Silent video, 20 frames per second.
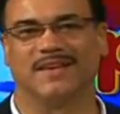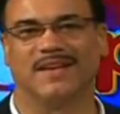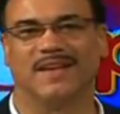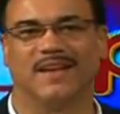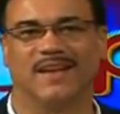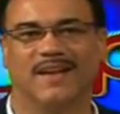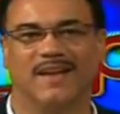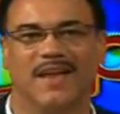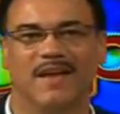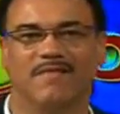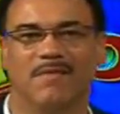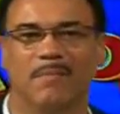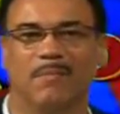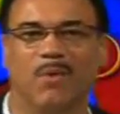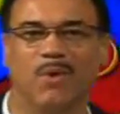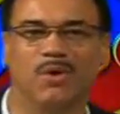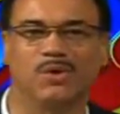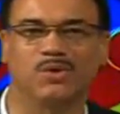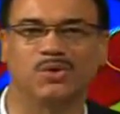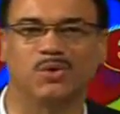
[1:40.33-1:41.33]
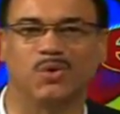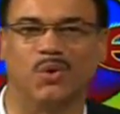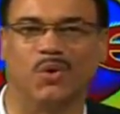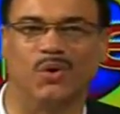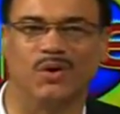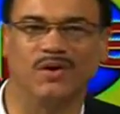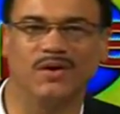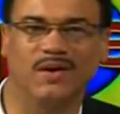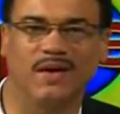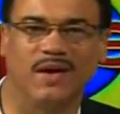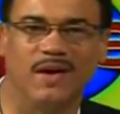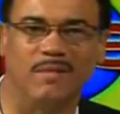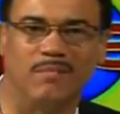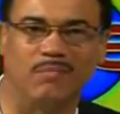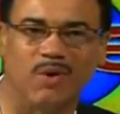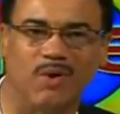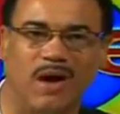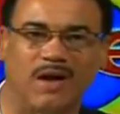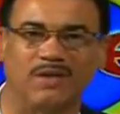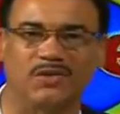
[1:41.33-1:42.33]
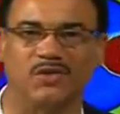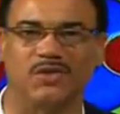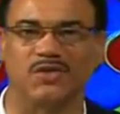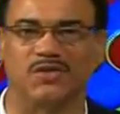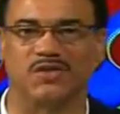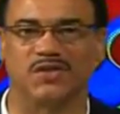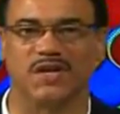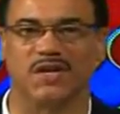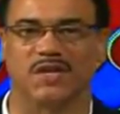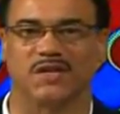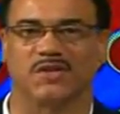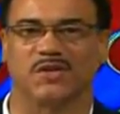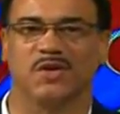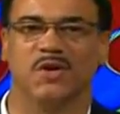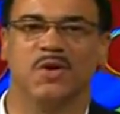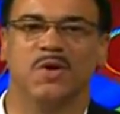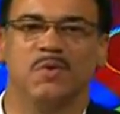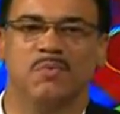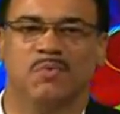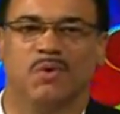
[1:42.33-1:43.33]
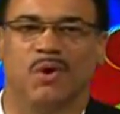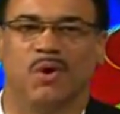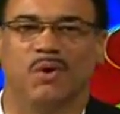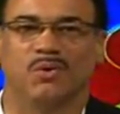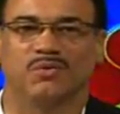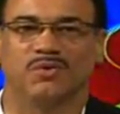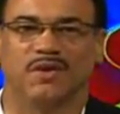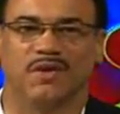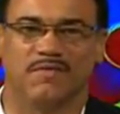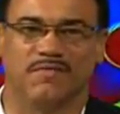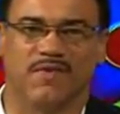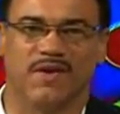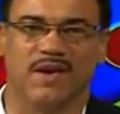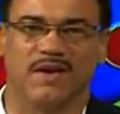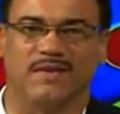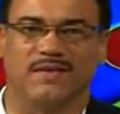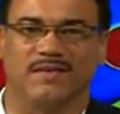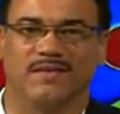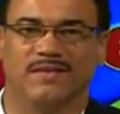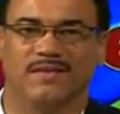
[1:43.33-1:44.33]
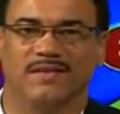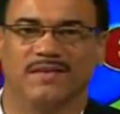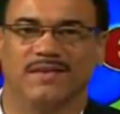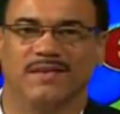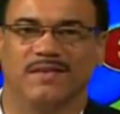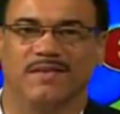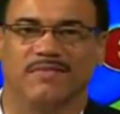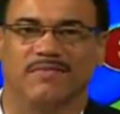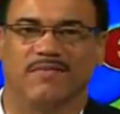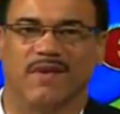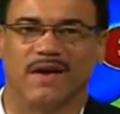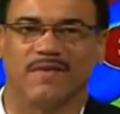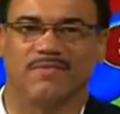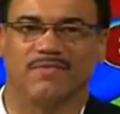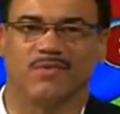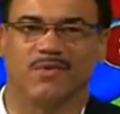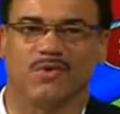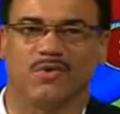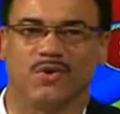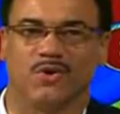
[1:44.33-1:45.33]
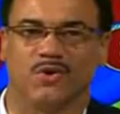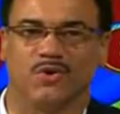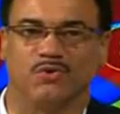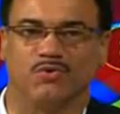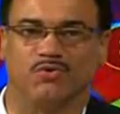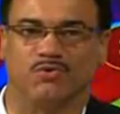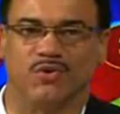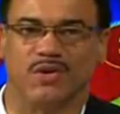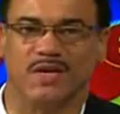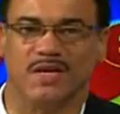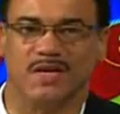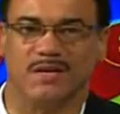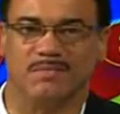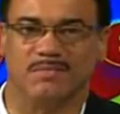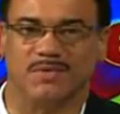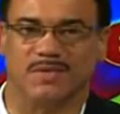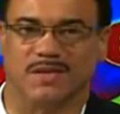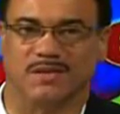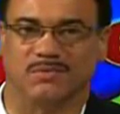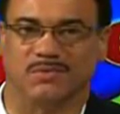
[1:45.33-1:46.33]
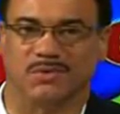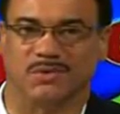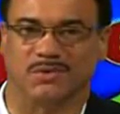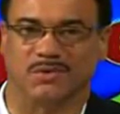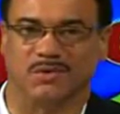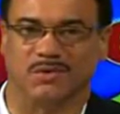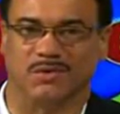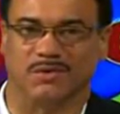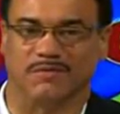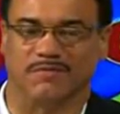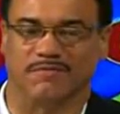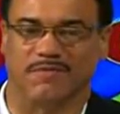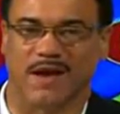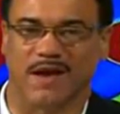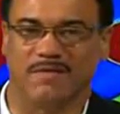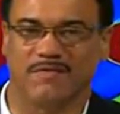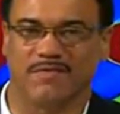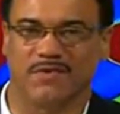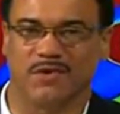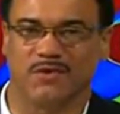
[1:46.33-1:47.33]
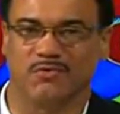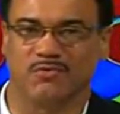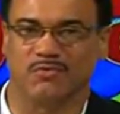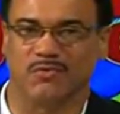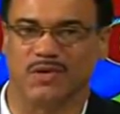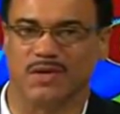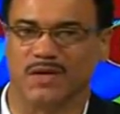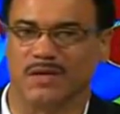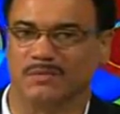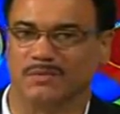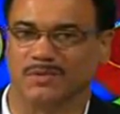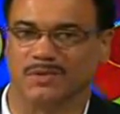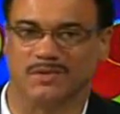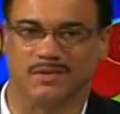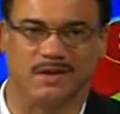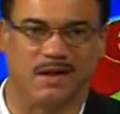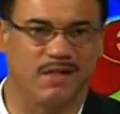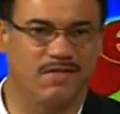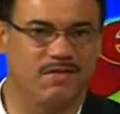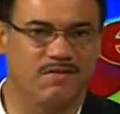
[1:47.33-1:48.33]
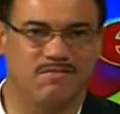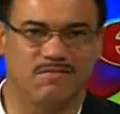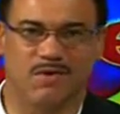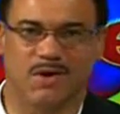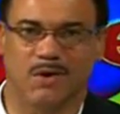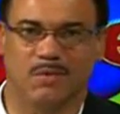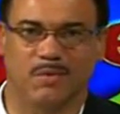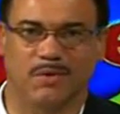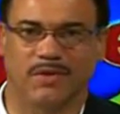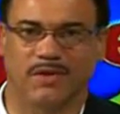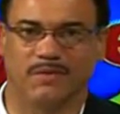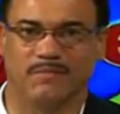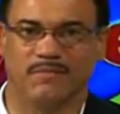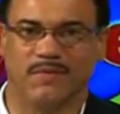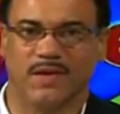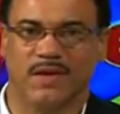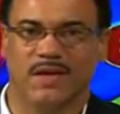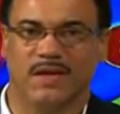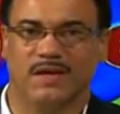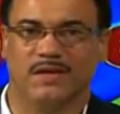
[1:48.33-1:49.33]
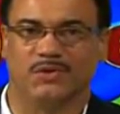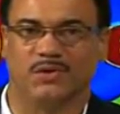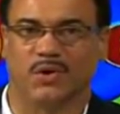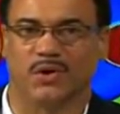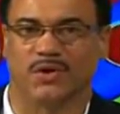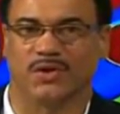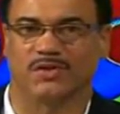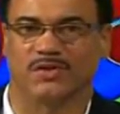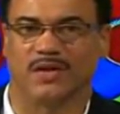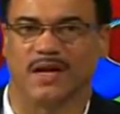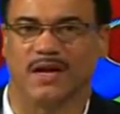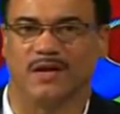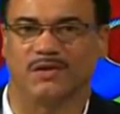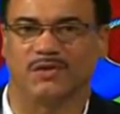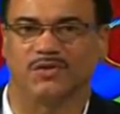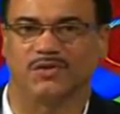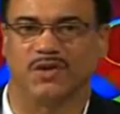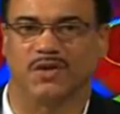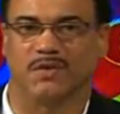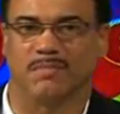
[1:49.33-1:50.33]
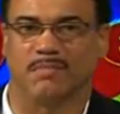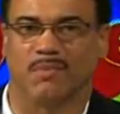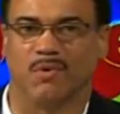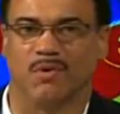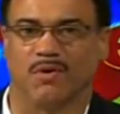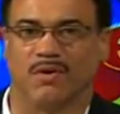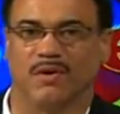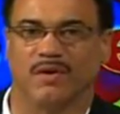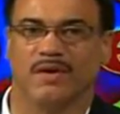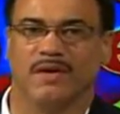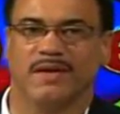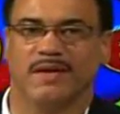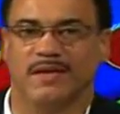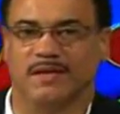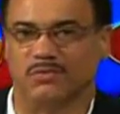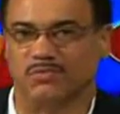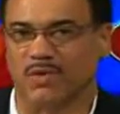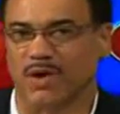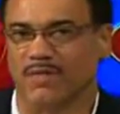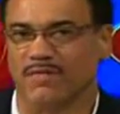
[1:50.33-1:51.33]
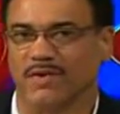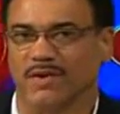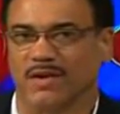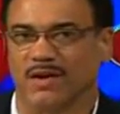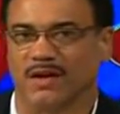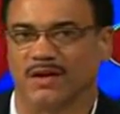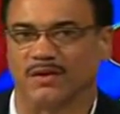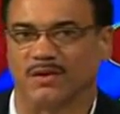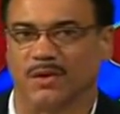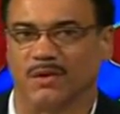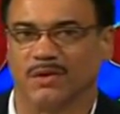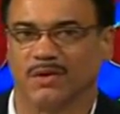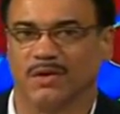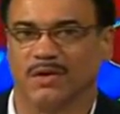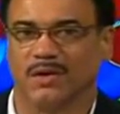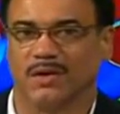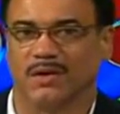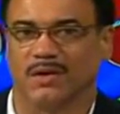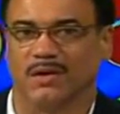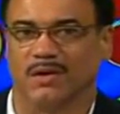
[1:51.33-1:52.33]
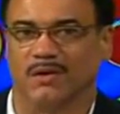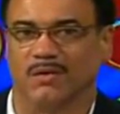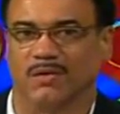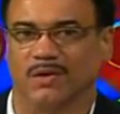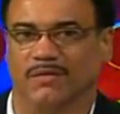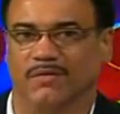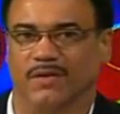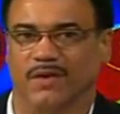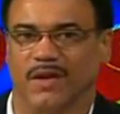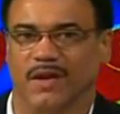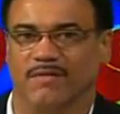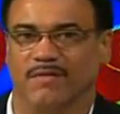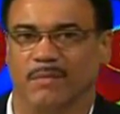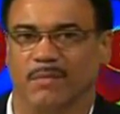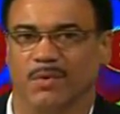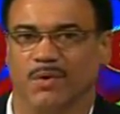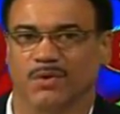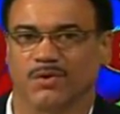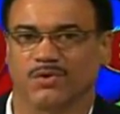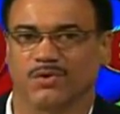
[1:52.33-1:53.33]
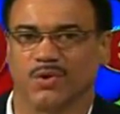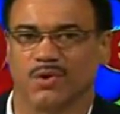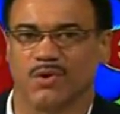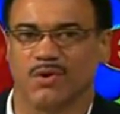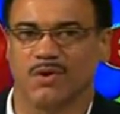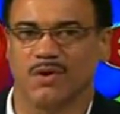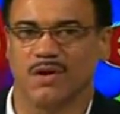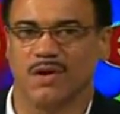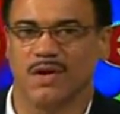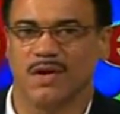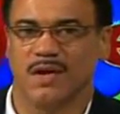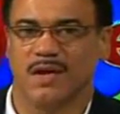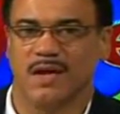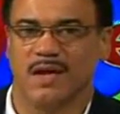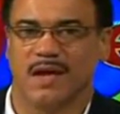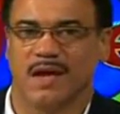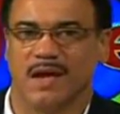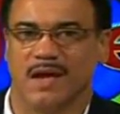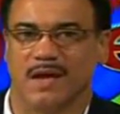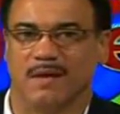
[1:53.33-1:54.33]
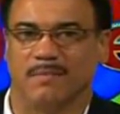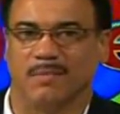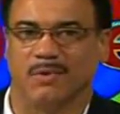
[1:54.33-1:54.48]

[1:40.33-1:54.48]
the Nevermore store and Prodigy 6 will host an event. Fight for your dreams. That's what it's called. Fight for your dreams. Nothing wrong with it. And joining us now to share more is Raven Cardona, owner of the Nevermore store, and